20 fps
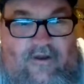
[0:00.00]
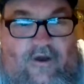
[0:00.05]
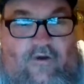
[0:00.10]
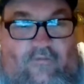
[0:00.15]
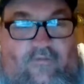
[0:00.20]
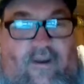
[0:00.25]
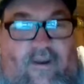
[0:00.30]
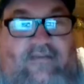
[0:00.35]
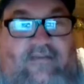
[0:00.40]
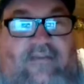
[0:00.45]
Well,
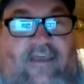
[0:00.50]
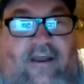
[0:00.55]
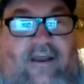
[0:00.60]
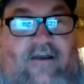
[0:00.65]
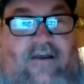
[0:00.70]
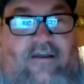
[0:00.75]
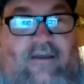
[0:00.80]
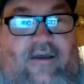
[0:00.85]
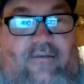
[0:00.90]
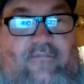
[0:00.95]
right
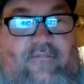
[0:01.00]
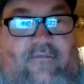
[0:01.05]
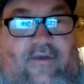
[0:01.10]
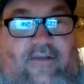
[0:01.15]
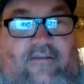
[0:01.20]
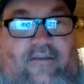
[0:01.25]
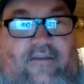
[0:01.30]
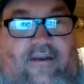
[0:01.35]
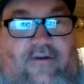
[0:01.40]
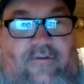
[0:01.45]
there. Yep.
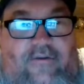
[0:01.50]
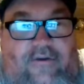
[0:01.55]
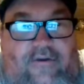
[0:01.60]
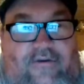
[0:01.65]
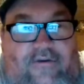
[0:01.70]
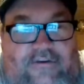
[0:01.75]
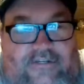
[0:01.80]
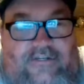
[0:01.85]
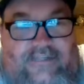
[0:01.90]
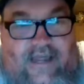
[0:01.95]
Right there when
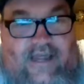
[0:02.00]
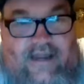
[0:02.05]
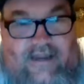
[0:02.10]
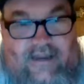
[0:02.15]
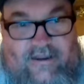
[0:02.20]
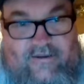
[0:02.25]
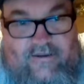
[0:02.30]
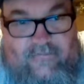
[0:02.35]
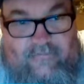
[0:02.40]
you just had it. Yep.